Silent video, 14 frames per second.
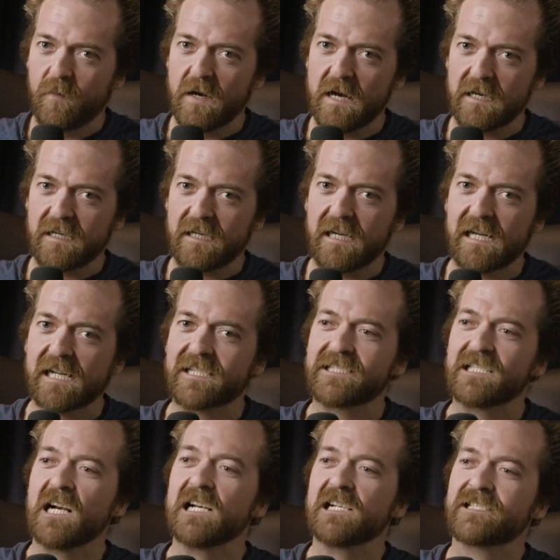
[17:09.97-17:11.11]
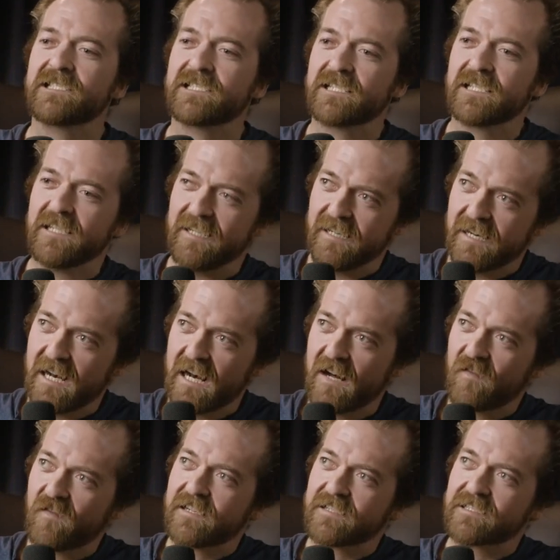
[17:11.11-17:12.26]
but it takes,
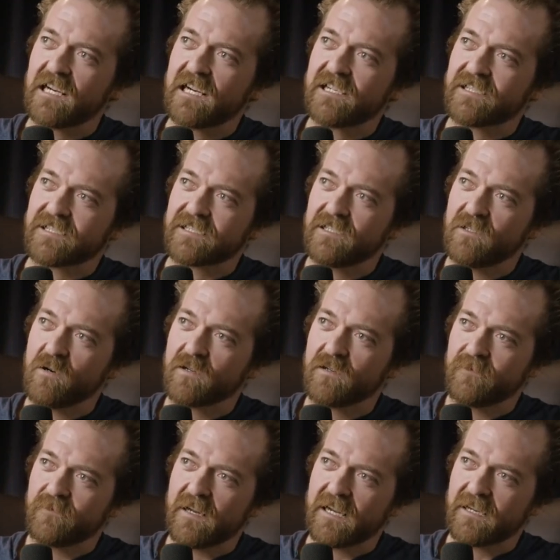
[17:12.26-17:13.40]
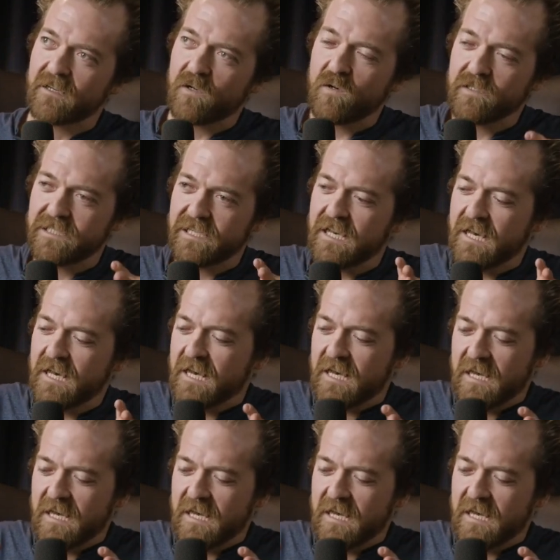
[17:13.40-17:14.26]
I think, takes a lot of that because